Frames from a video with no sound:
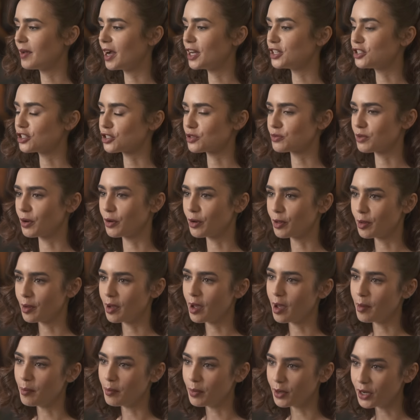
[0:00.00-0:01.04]
I just wrote
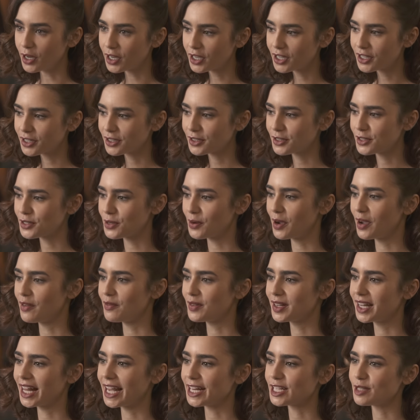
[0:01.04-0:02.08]
a book, so I
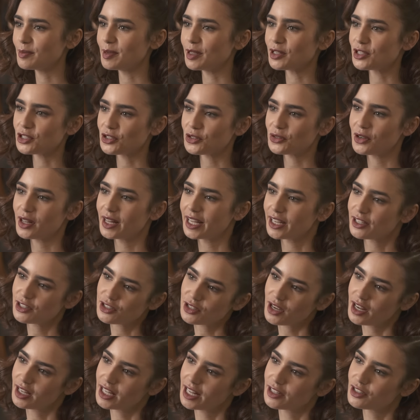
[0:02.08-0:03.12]
would like to be
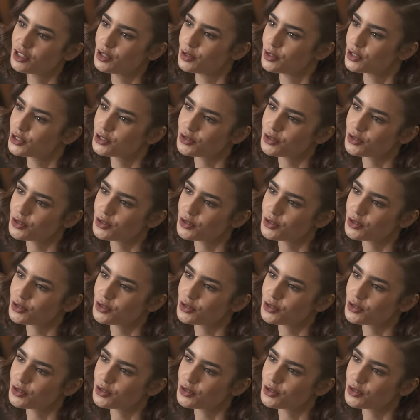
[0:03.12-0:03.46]
I'd like to do a